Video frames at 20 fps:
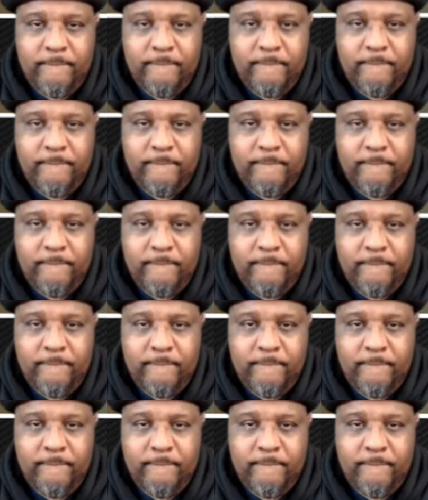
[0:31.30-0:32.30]

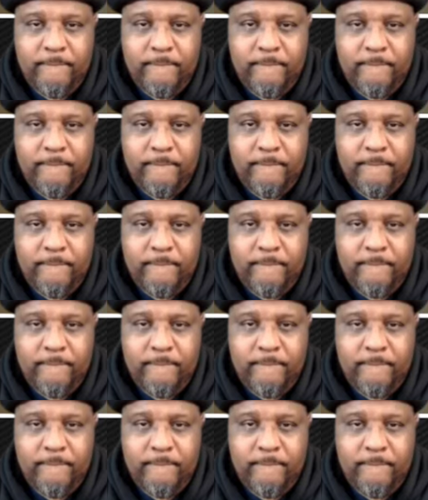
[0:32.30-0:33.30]

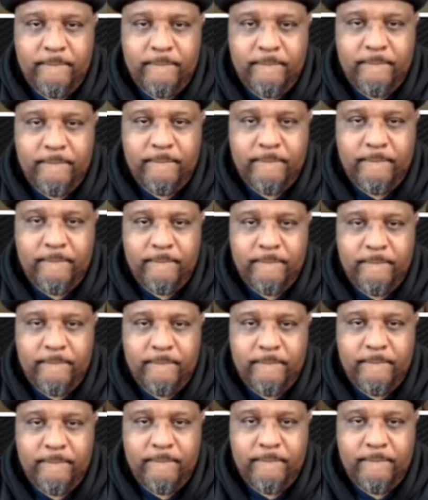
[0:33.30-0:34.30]

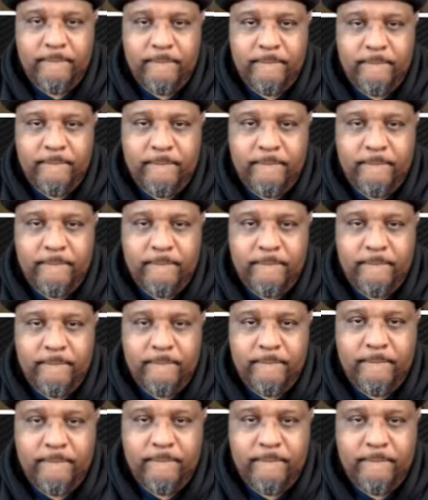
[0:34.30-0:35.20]
[no speech]